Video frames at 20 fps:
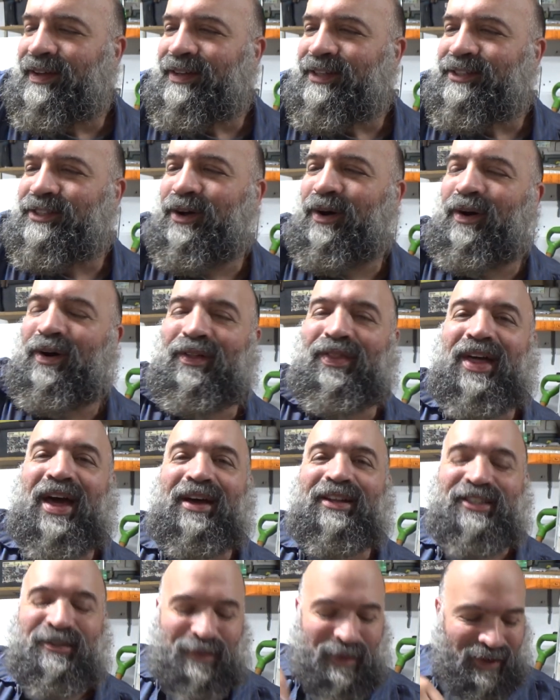So on
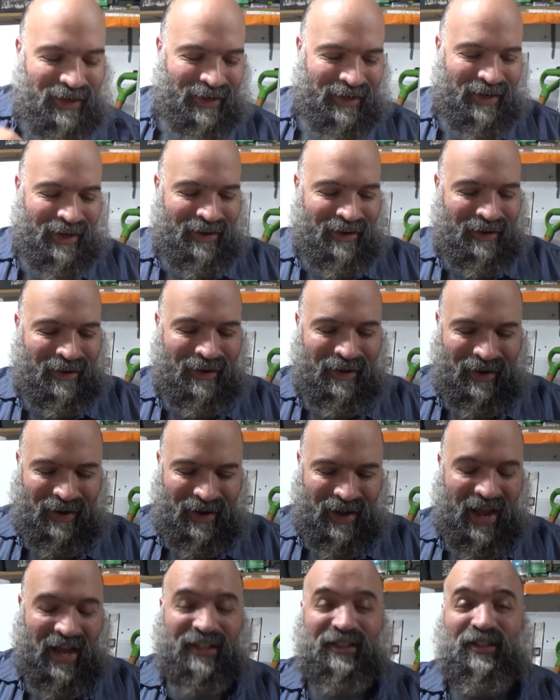that spur gear,
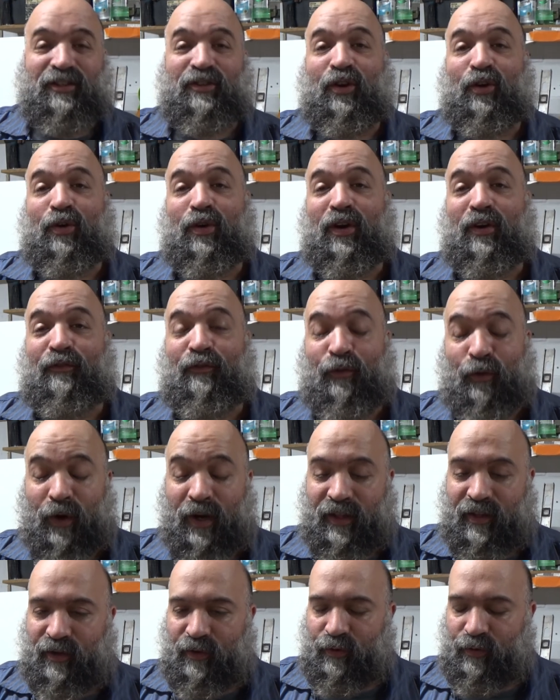it has a total of
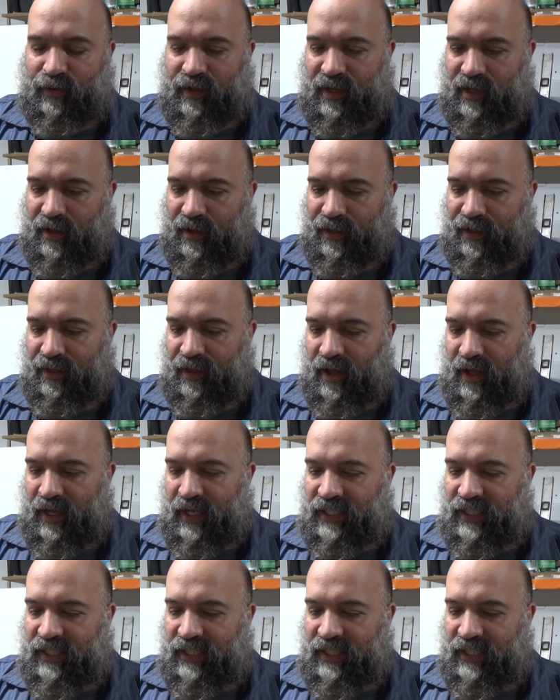42 teeth.